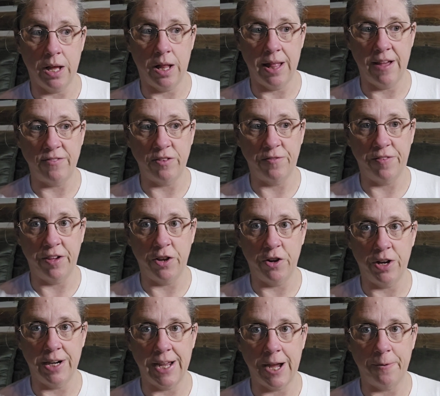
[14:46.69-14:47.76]
I'll have to
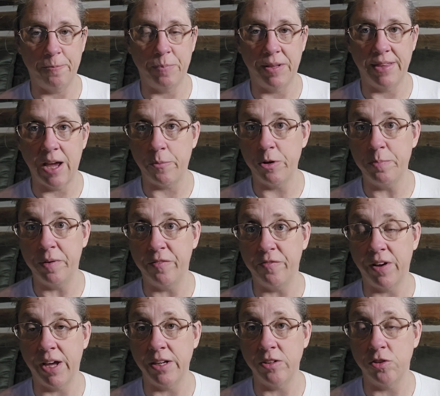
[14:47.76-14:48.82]
figure it out, but that would be
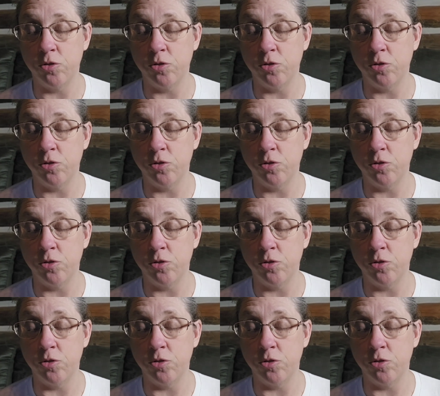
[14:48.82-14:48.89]
fun.